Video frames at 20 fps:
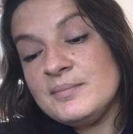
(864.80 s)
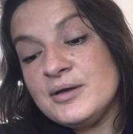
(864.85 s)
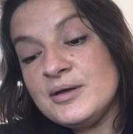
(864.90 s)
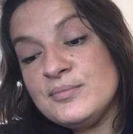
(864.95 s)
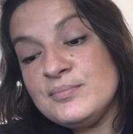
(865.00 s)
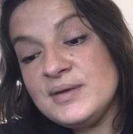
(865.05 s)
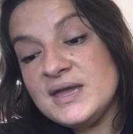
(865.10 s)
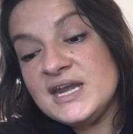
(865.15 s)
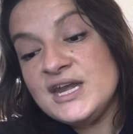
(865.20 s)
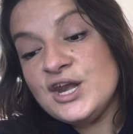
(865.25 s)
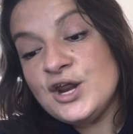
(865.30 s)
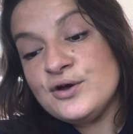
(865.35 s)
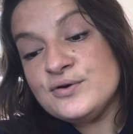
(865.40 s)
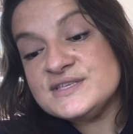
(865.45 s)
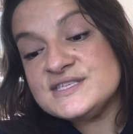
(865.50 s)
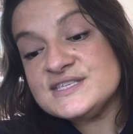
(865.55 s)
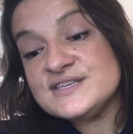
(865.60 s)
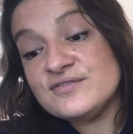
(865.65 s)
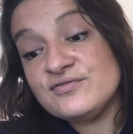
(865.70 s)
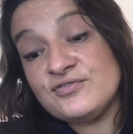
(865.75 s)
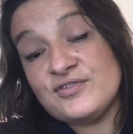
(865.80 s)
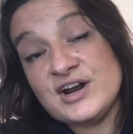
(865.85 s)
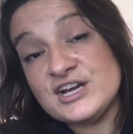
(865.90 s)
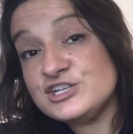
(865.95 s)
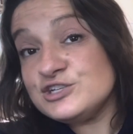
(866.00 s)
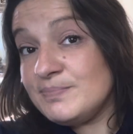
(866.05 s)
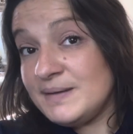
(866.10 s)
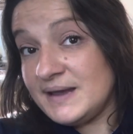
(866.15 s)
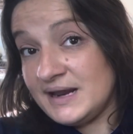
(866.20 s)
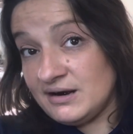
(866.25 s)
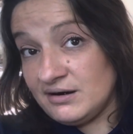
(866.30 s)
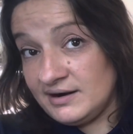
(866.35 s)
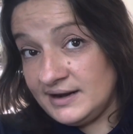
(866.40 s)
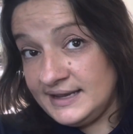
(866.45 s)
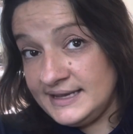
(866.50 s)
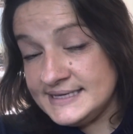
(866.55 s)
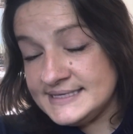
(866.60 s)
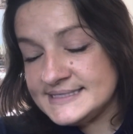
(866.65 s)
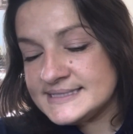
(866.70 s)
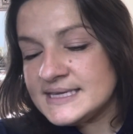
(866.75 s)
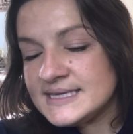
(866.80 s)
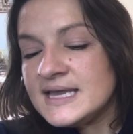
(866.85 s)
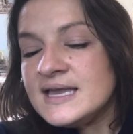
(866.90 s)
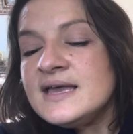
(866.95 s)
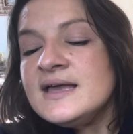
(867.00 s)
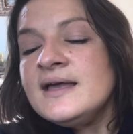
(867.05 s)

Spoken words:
Mid notes: fresh berries,